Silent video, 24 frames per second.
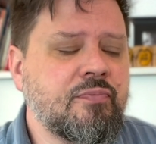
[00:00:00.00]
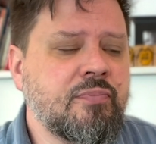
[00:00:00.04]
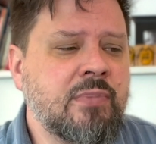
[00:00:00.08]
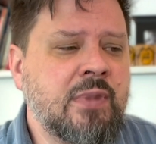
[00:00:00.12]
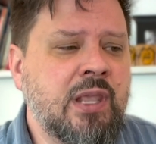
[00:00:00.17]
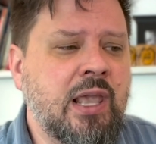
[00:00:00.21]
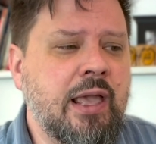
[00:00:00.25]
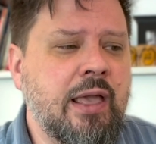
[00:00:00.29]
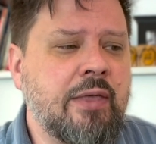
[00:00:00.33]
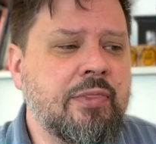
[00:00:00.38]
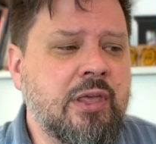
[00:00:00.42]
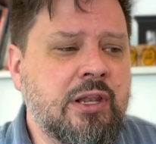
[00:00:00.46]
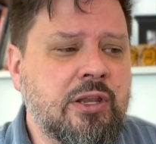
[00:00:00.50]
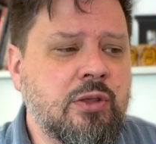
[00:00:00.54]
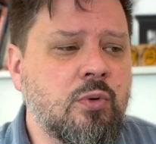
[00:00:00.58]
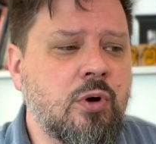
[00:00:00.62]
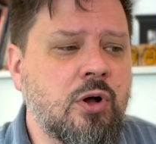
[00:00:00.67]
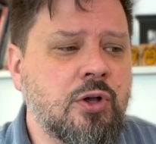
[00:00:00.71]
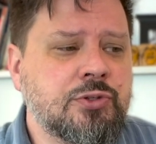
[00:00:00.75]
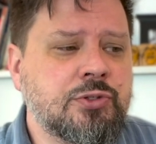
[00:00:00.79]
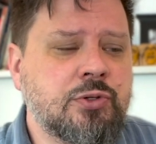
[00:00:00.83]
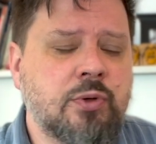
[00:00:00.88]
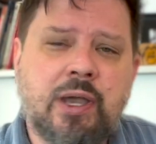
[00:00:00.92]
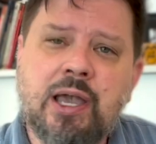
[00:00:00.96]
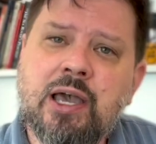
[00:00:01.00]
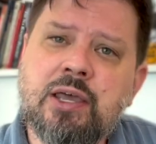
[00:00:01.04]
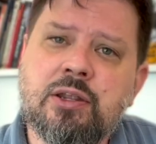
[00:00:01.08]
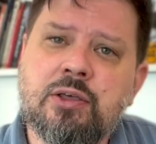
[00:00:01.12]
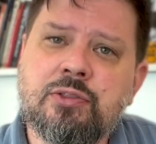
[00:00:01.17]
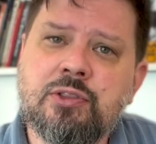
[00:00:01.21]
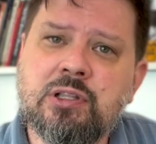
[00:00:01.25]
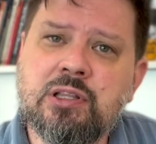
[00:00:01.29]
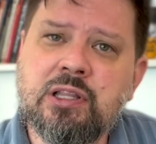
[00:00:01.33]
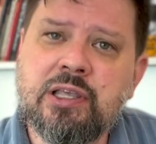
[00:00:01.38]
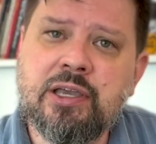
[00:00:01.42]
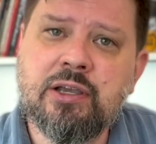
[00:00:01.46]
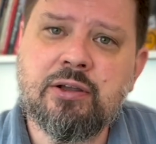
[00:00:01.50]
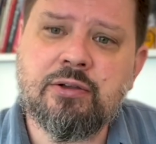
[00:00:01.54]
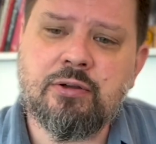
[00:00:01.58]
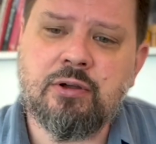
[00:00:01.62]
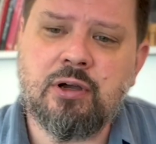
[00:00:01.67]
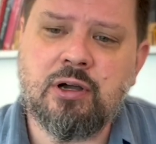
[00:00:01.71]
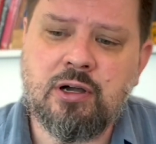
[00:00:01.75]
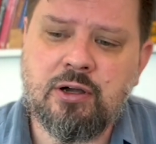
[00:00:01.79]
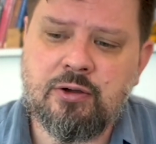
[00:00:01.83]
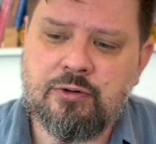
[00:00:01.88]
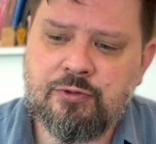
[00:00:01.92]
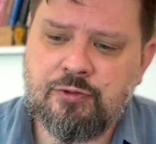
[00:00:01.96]
then you also add on the layer
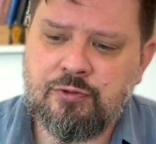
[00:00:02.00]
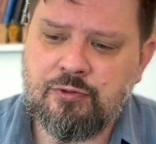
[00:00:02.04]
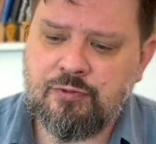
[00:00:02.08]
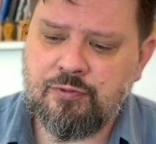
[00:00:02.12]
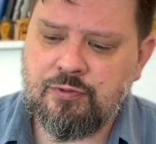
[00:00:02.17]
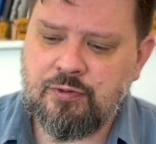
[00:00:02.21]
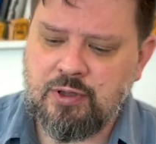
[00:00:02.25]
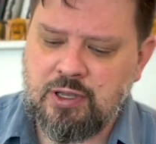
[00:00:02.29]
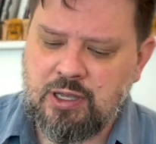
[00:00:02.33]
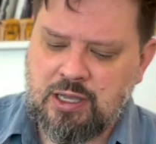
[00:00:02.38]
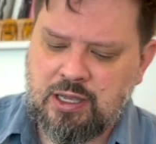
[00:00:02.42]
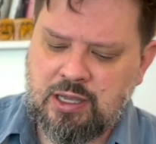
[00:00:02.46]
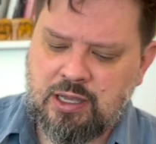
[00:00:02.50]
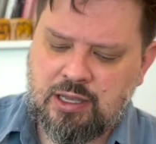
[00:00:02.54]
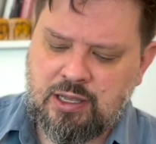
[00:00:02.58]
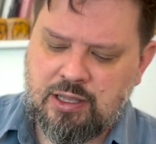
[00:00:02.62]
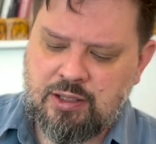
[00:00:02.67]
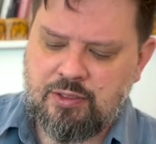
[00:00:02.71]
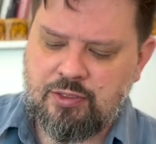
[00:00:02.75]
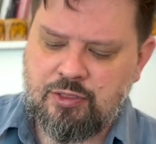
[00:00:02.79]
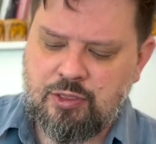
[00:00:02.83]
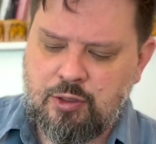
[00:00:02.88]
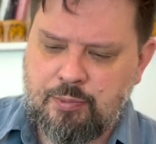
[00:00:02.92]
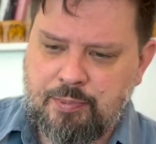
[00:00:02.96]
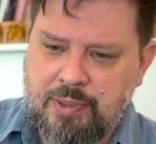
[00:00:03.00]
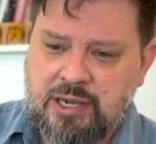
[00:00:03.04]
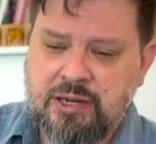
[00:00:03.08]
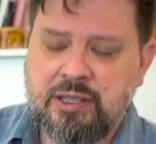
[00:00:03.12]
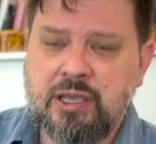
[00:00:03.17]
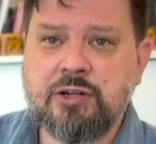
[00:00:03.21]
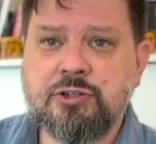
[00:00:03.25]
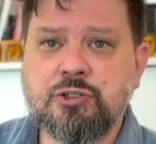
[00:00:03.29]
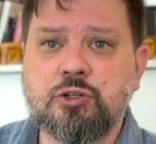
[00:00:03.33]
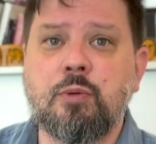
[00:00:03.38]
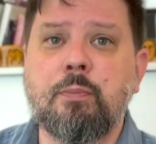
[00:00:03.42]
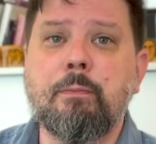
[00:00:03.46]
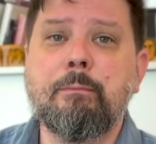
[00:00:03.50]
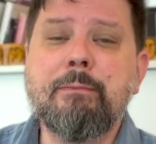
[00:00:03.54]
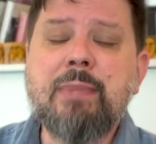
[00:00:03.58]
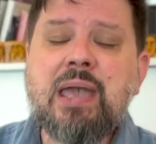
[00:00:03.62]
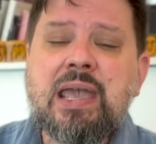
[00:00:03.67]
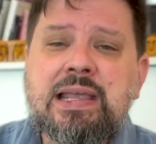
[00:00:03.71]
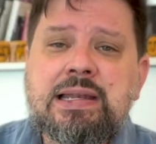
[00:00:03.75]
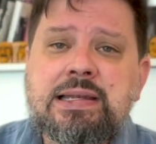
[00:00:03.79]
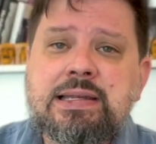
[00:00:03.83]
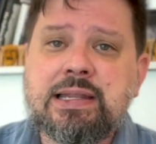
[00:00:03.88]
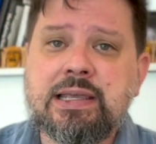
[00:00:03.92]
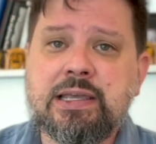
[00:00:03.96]
of the pedagogical
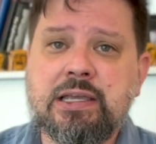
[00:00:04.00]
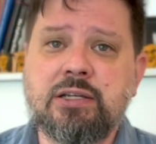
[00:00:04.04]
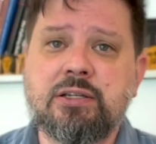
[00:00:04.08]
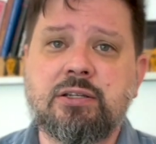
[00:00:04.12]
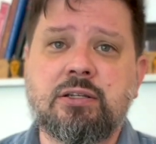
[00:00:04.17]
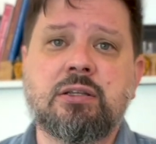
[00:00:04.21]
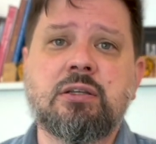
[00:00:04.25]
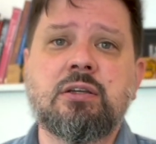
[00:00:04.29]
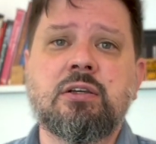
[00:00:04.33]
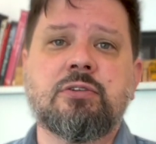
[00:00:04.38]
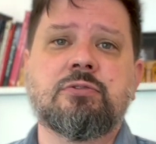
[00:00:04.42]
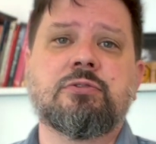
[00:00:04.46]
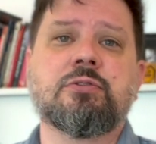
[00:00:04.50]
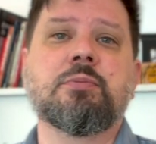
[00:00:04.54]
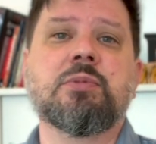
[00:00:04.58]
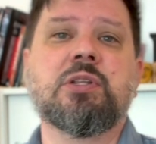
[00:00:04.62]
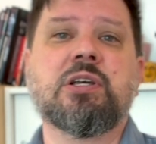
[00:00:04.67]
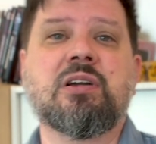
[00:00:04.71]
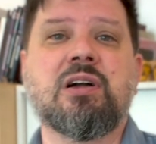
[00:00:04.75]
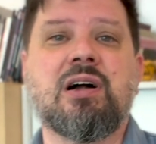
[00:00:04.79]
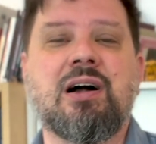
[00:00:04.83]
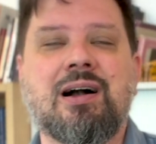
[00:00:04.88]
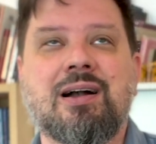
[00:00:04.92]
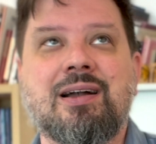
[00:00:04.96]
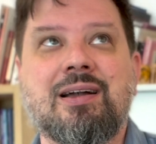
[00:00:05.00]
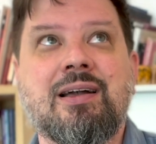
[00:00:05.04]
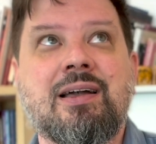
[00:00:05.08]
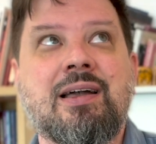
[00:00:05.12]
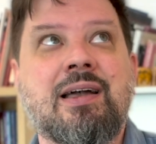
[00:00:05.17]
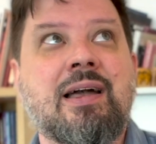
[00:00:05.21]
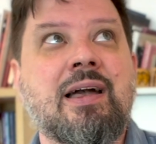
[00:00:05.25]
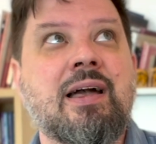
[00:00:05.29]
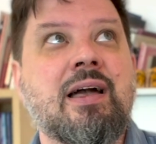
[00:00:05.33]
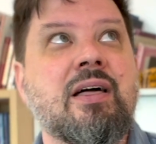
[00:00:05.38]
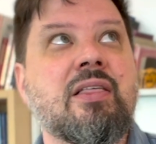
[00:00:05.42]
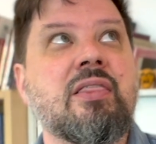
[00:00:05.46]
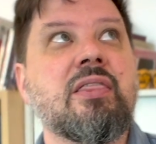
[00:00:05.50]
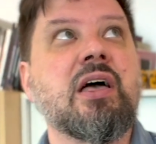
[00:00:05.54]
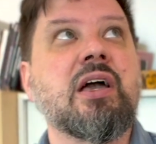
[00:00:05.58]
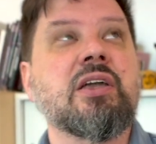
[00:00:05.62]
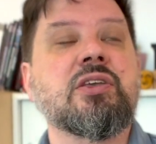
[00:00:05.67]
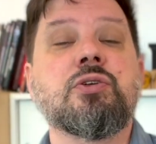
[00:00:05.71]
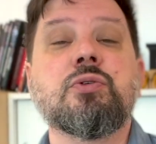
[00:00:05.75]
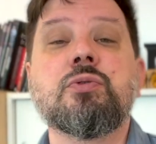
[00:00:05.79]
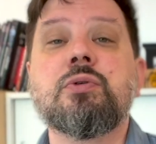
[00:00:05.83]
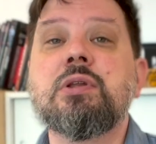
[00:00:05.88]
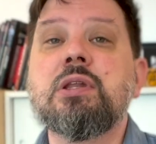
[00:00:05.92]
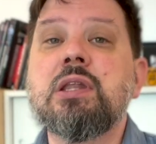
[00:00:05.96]
mandate from Lecoq that
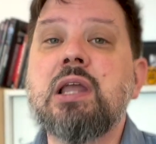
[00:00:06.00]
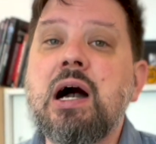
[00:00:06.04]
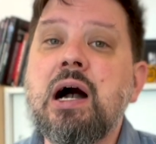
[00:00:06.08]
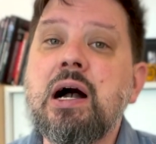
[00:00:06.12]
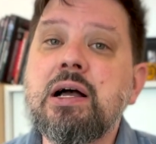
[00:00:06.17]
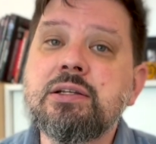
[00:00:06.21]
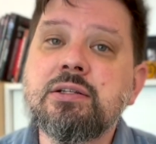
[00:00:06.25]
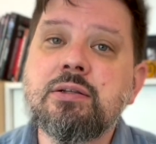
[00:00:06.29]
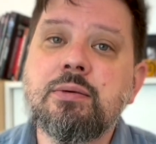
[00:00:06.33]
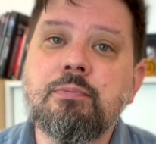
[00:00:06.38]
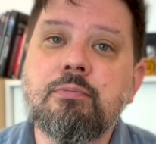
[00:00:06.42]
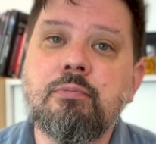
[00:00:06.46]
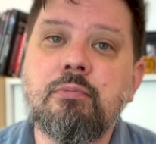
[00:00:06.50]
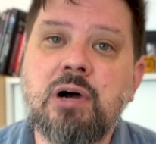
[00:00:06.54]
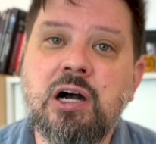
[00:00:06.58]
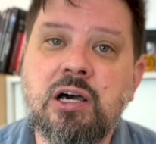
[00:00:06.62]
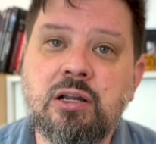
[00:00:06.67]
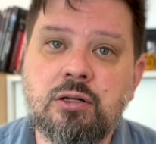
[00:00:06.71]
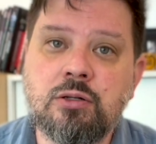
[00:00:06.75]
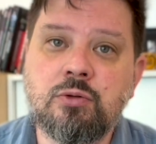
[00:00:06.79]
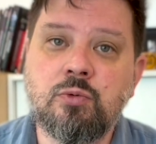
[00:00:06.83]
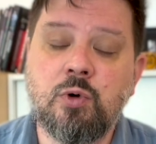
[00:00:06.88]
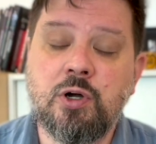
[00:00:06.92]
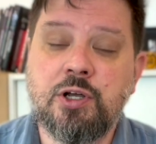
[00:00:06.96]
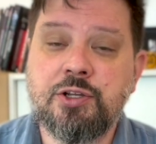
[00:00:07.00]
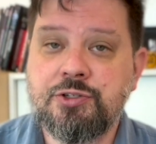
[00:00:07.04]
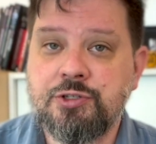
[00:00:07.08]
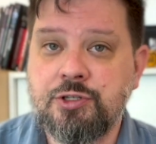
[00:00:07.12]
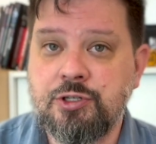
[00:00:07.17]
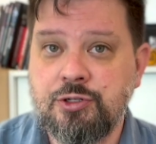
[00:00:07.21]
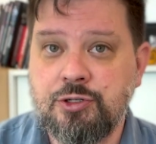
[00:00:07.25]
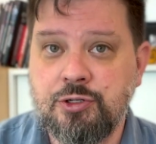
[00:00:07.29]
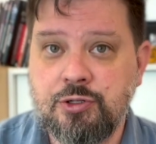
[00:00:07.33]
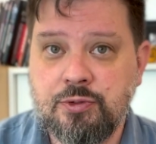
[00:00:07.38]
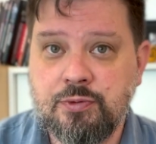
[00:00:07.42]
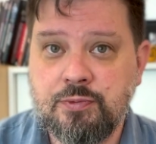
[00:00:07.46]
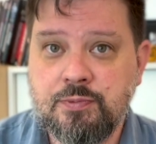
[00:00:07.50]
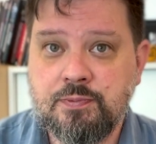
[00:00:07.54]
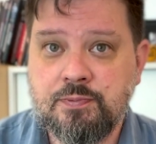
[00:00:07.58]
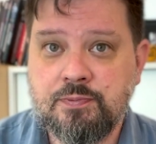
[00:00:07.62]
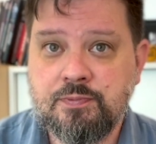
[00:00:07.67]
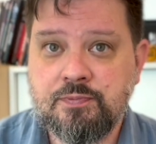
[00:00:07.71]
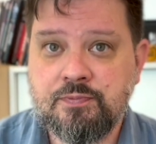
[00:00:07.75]
you not model what to do.